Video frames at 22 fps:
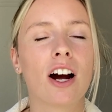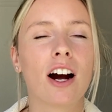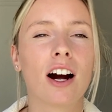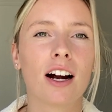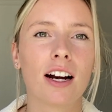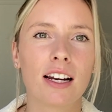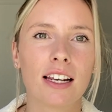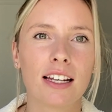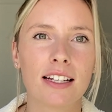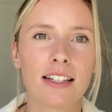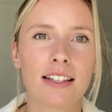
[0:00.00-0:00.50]

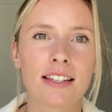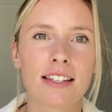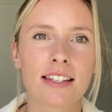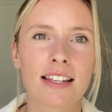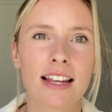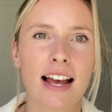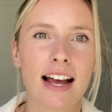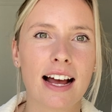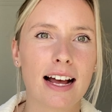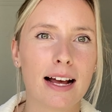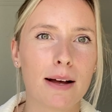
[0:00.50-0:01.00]
Ireland,
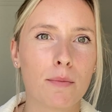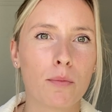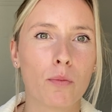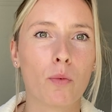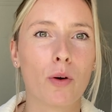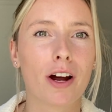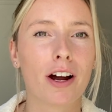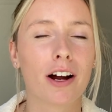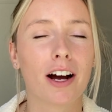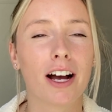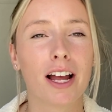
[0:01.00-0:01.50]

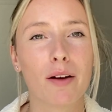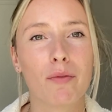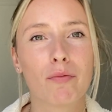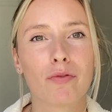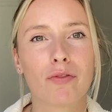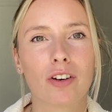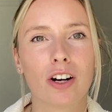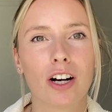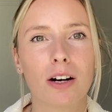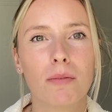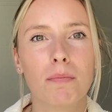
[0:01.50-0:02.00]
where I am
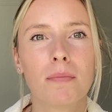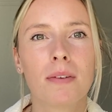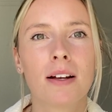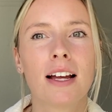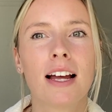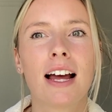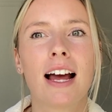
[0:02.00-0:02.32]
from,